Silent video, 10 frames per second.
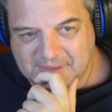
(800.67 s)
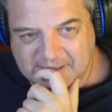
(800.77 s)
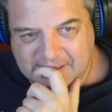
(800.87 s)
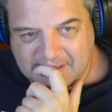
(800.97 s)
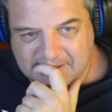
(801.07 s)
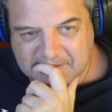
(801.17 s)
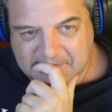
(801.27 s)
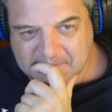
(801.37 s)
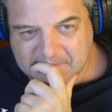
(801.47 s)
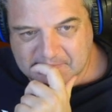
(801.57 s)

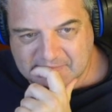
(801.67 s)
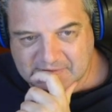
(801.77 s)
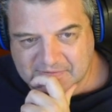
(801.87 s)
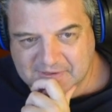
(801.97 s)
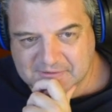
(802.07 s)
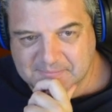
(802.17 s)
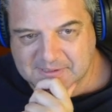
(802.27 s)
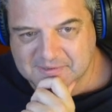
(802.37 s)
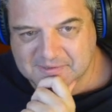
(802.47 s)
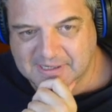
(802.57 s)
Invite
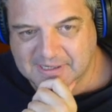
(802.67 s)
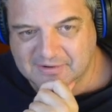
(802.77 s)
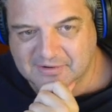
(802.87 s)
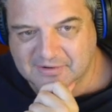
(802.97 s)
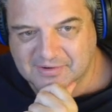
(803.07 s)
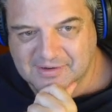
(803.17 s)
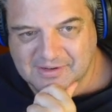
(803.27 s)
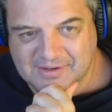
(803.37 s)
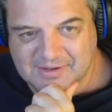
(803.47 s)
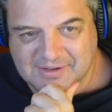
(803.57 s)
specialist media to
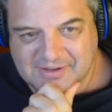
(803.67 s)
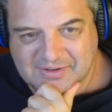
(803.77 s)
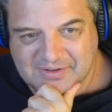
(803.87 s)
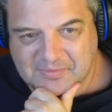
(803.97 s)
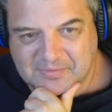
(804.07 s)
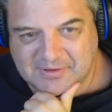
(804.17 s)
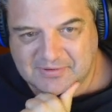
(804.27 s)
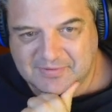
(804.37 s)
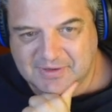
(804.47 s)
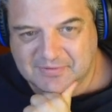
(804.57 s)

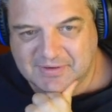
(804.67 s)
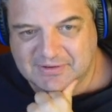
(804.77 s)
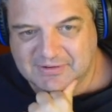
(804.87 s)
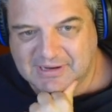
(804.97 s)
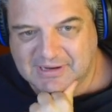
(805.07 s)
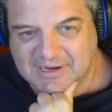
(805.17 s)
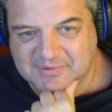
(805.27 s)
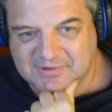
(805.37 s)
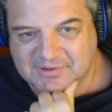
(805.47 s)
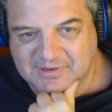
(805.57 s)
specific events and
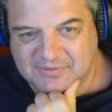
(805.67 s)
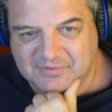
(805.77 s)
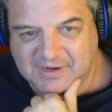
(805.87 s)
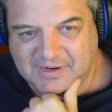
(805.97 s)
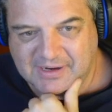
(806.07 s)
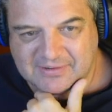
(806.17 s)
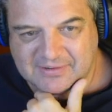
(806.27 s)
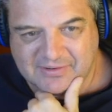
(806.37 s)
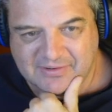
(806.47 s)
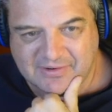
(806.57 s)
engagements to give greater
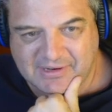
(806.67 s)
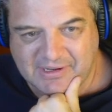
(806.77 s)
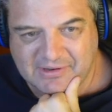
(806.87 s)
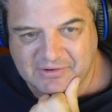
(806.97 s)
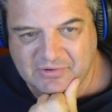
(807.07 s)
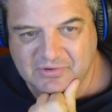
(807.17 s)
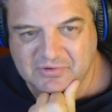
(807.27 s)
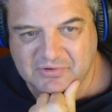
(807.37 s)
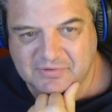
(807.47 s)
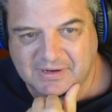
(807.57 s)
access to their
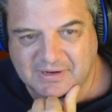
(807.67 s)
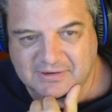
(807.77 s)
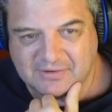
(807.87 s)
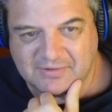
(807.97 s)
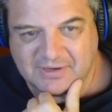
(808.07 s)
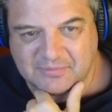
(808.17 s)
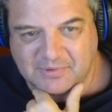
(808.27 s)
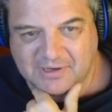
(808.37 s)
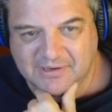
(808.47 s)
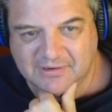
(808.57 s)
cause-driven activities,
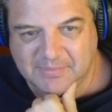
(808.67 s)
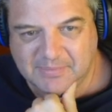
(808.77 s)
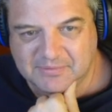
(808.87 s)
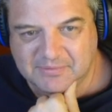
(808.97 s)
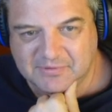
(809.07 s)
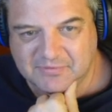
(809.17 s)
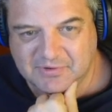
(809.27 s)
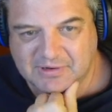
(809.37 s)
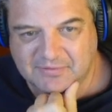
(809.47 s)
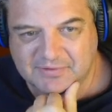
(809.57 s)
widening the spectrum of
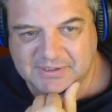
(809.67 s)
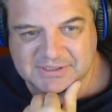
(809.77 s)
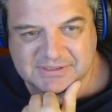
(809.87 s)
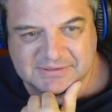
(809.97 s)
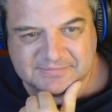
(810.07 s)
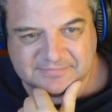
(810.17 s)
news coverage.